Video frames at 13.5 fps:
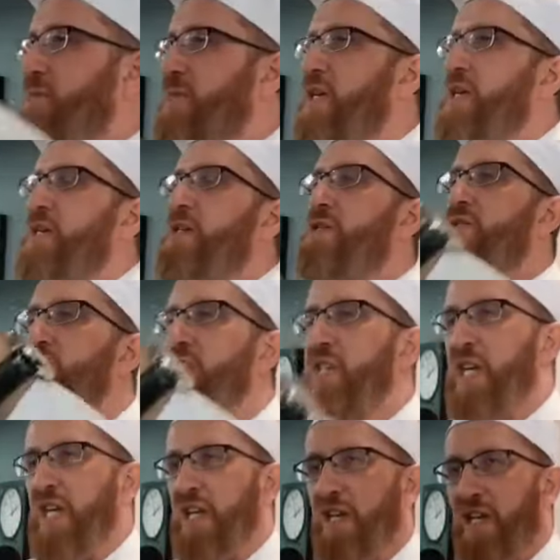them the
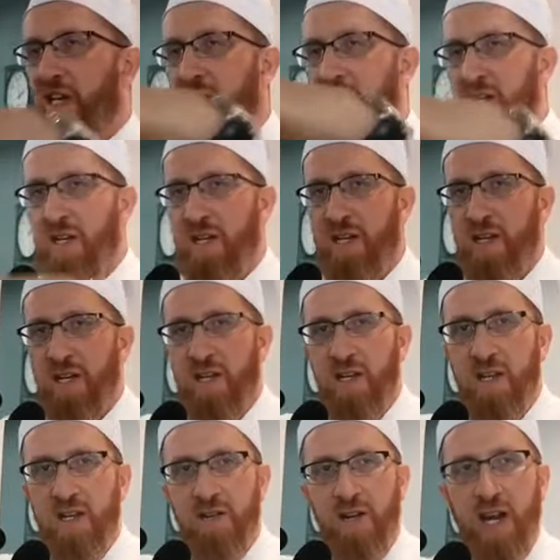sakinah.
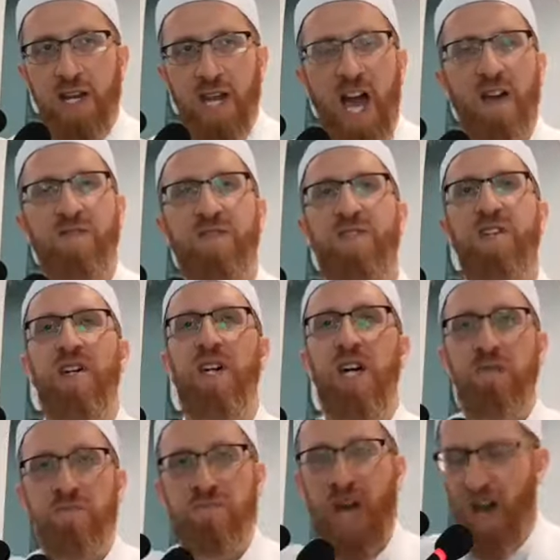Right? After the
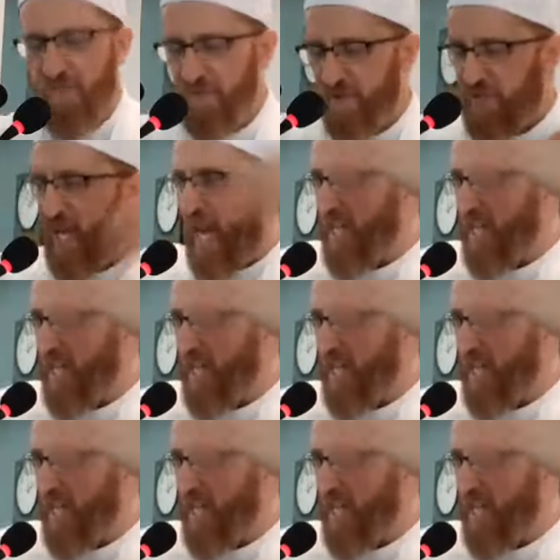gham, after the